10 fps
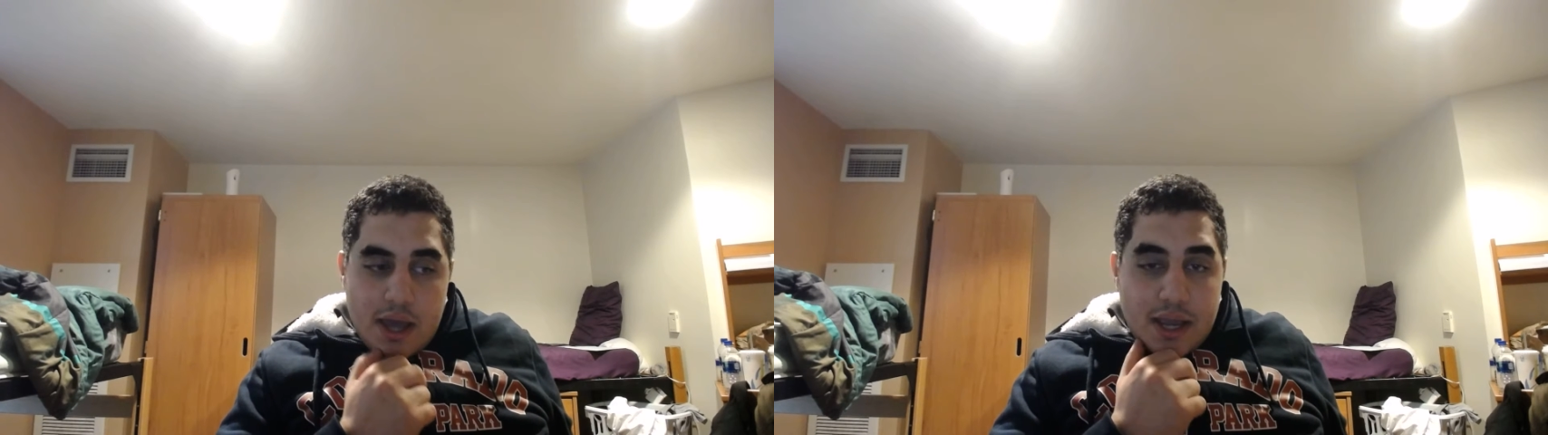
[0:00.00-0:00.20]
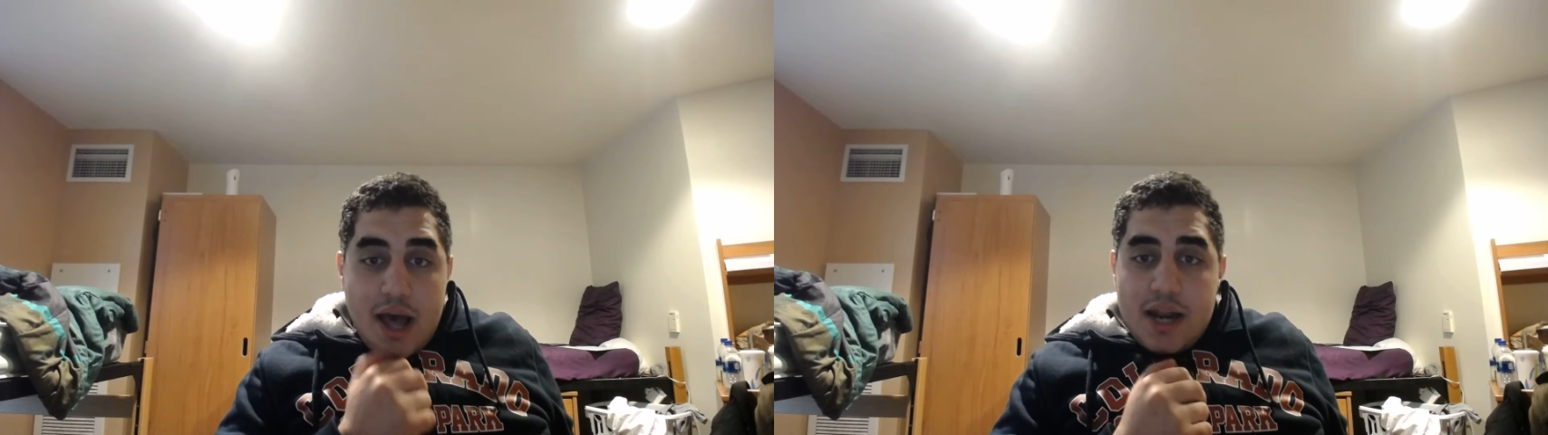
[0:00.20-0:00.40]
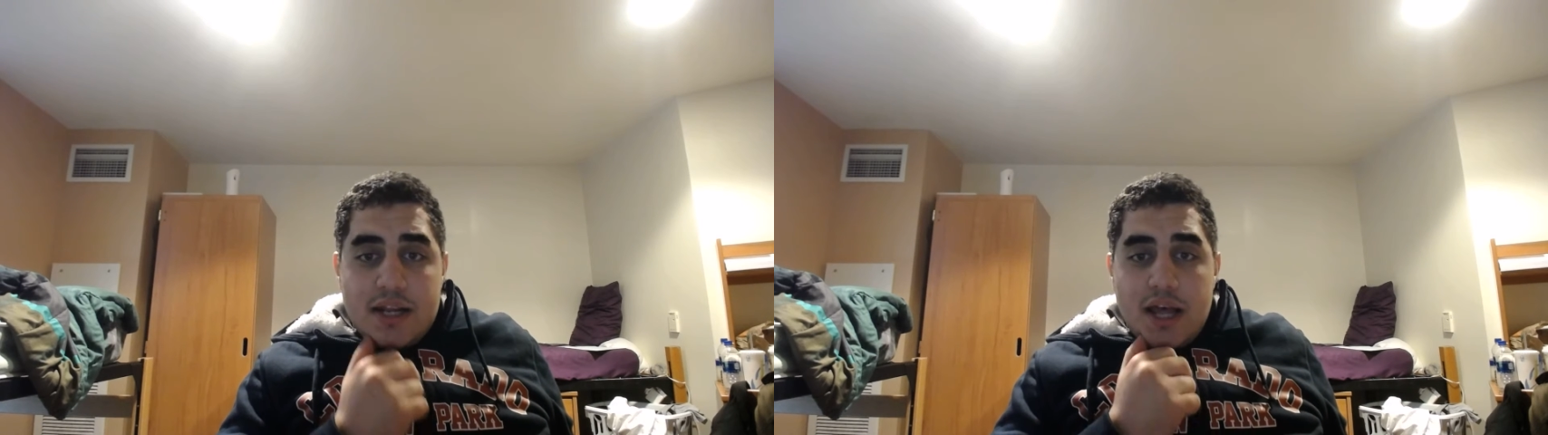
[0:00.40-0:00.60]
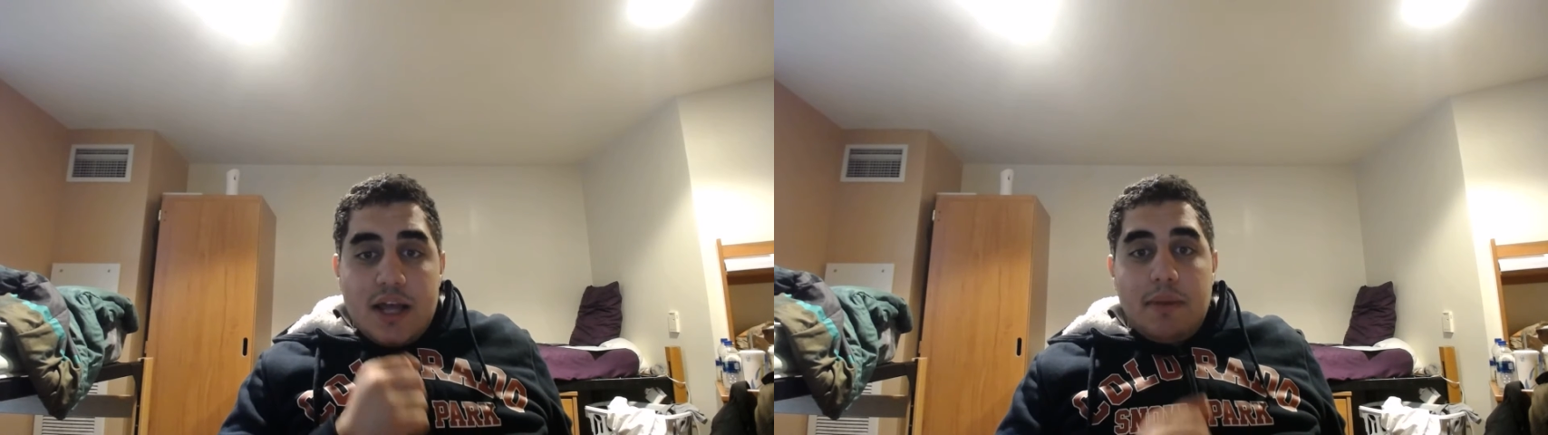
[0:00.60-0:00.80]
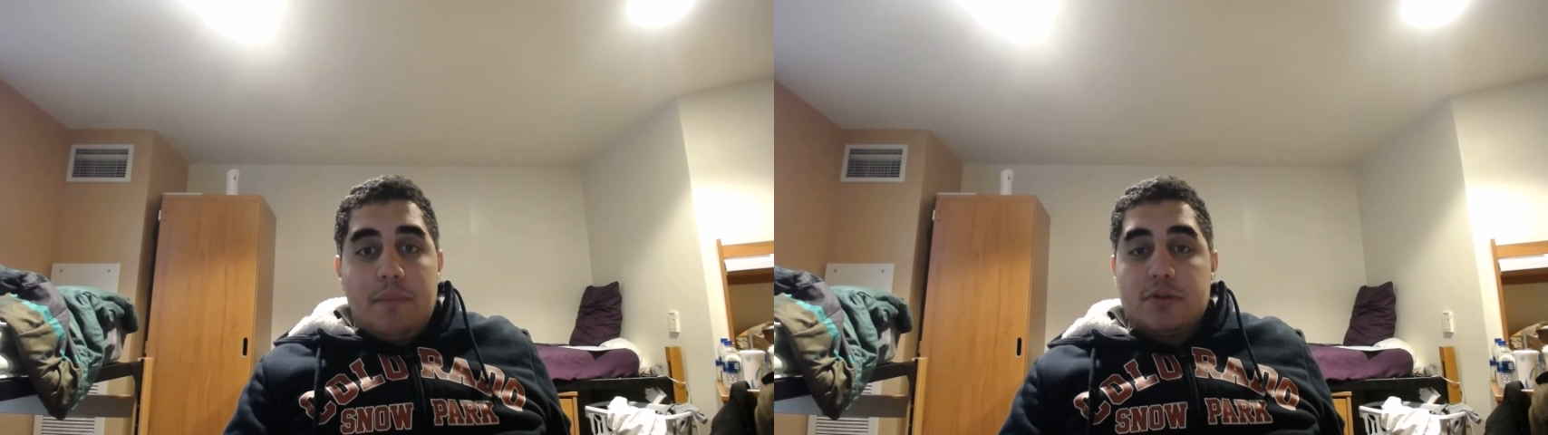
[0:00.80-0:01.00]
Kaneda,
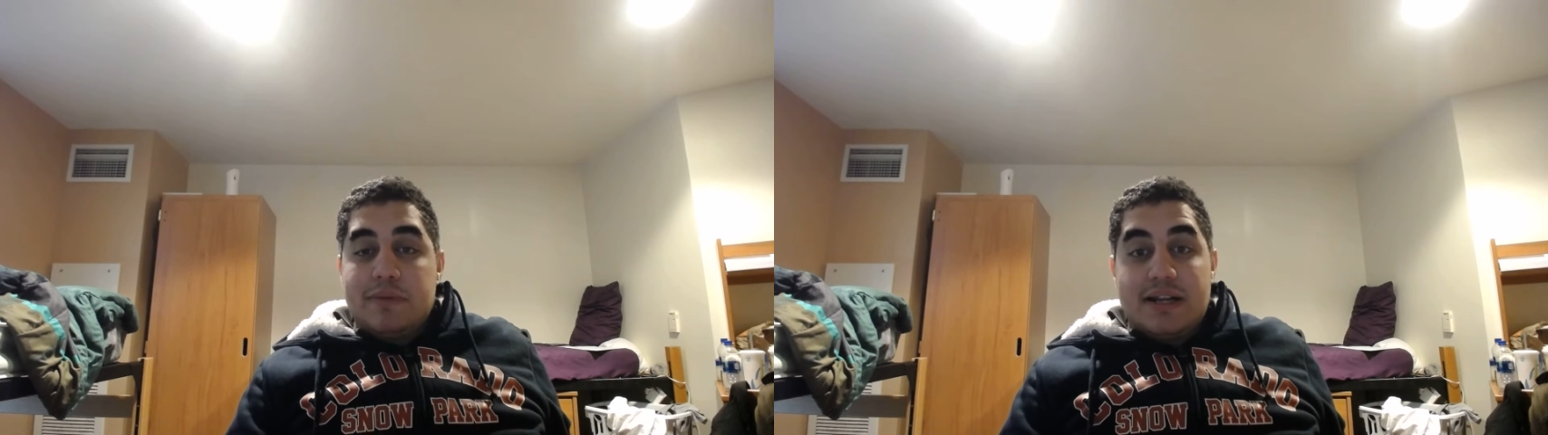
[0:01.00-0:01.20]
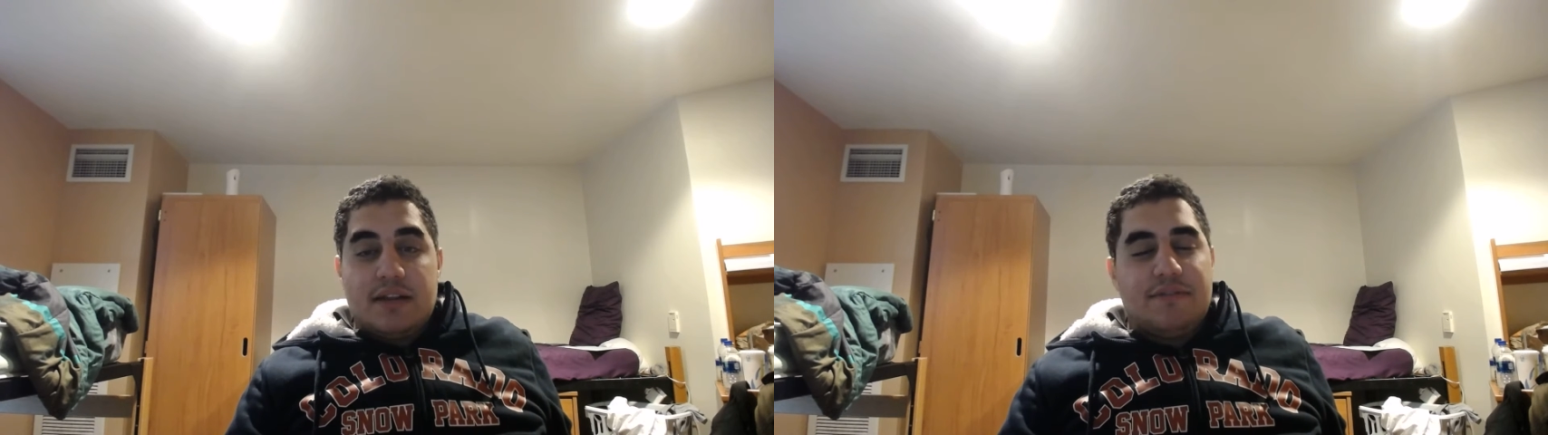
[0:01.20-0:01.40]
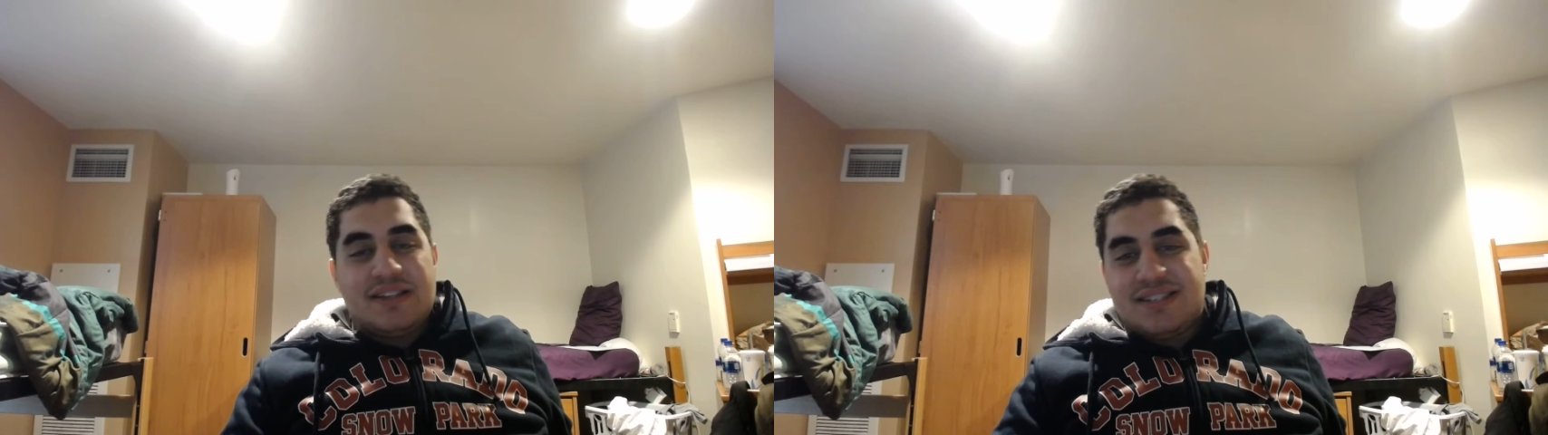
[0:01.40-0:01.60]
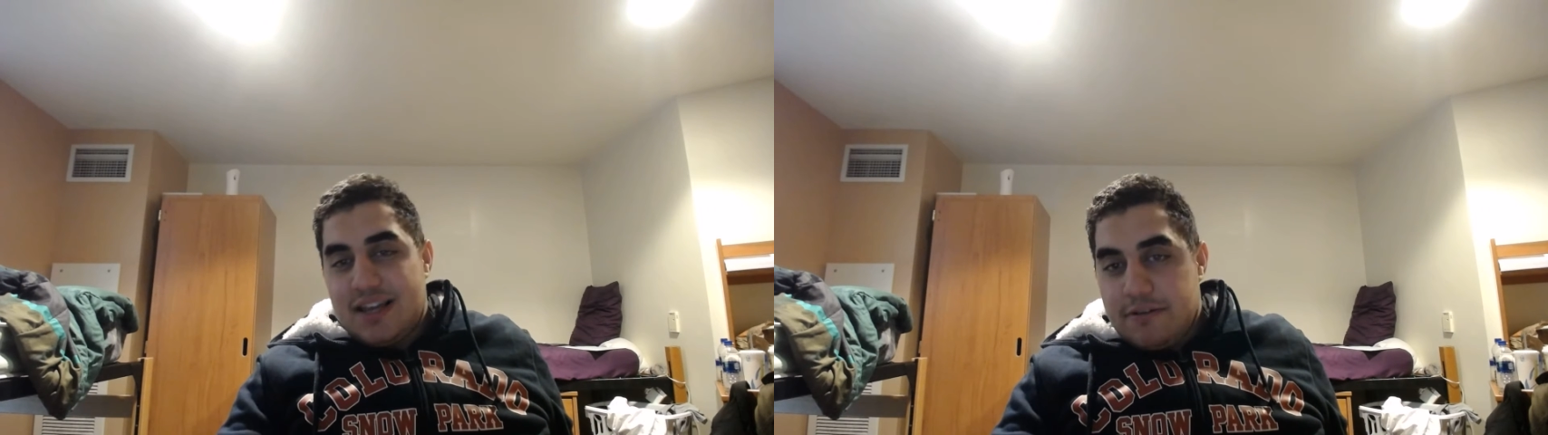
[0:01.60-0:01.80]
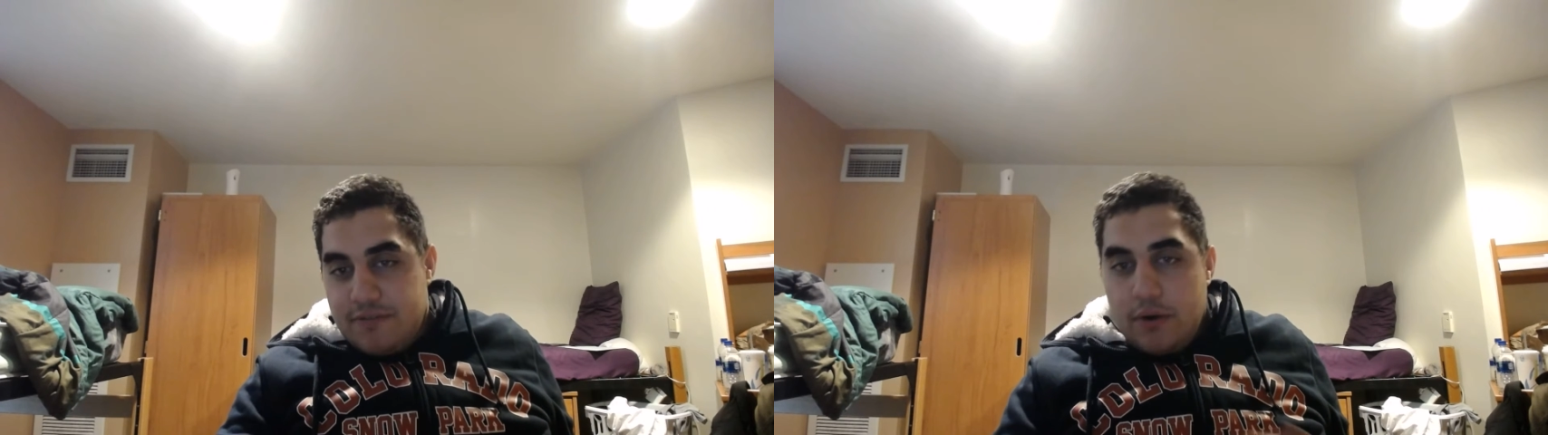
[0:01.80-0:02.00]
in my perspective, is
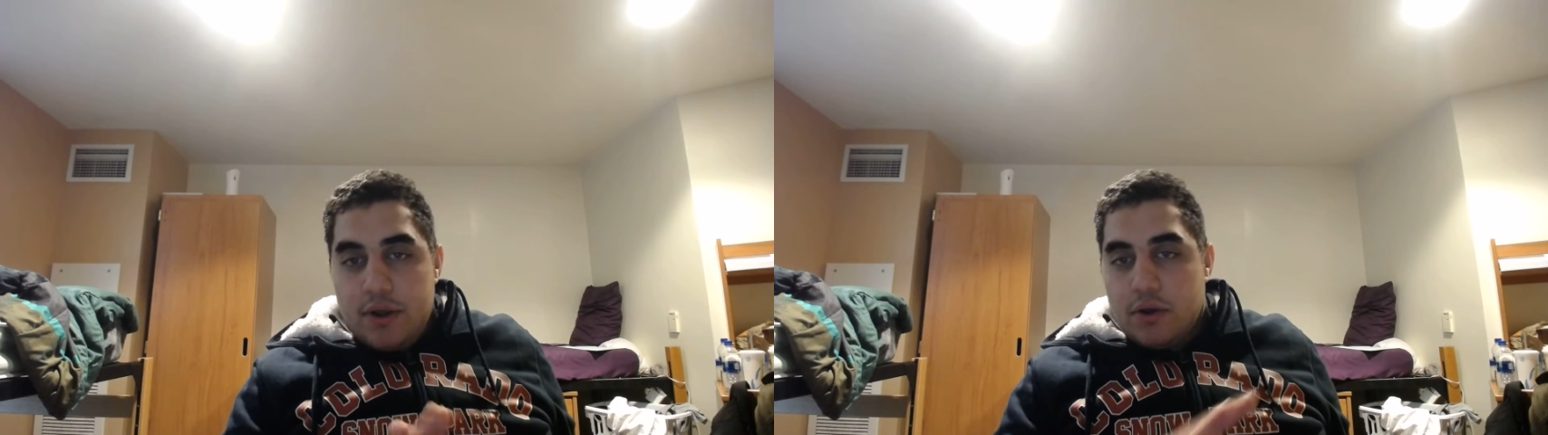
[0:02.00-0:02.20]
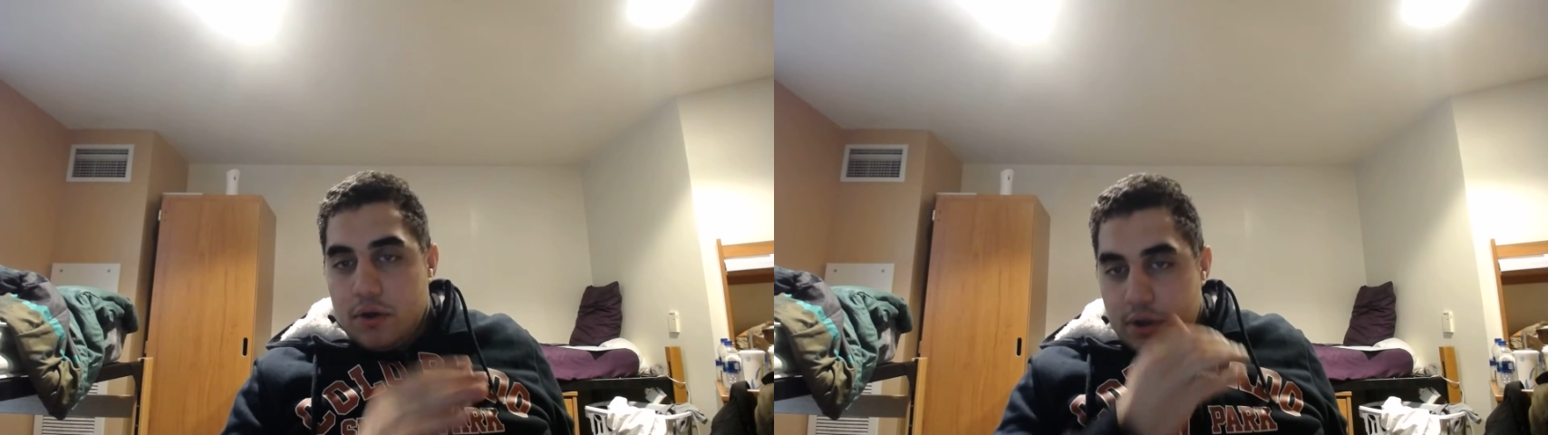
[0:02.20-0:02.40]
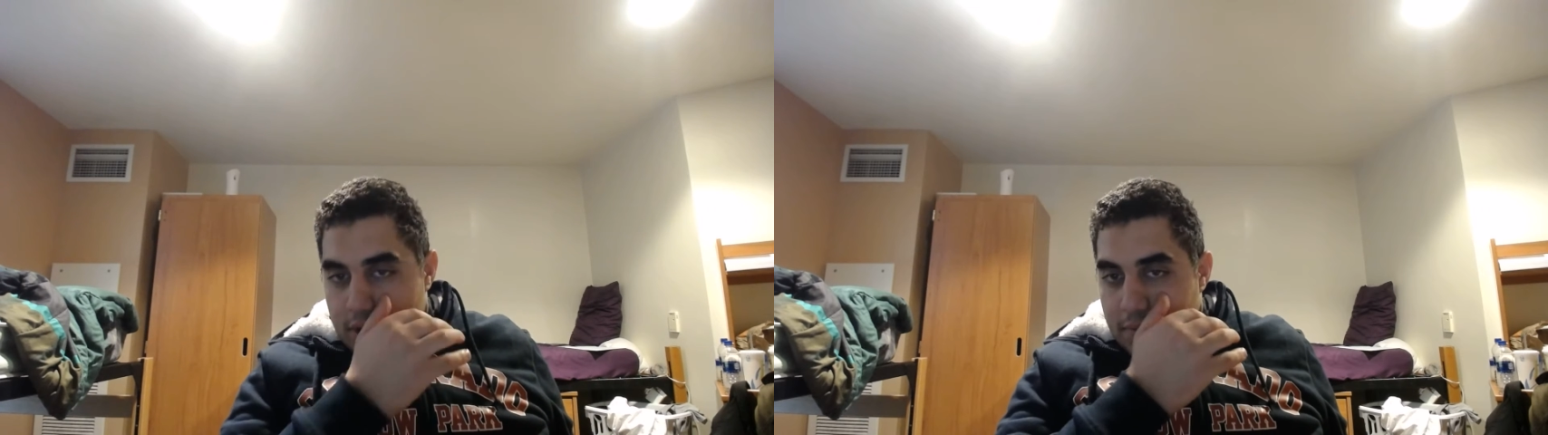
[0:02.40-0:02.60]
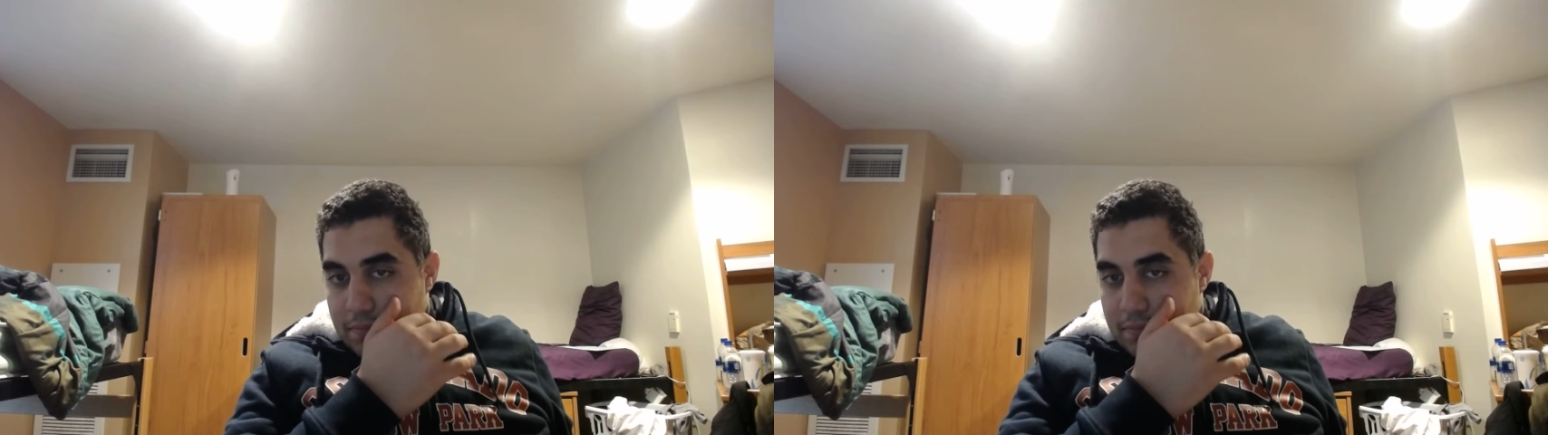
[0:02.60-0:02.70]
a very good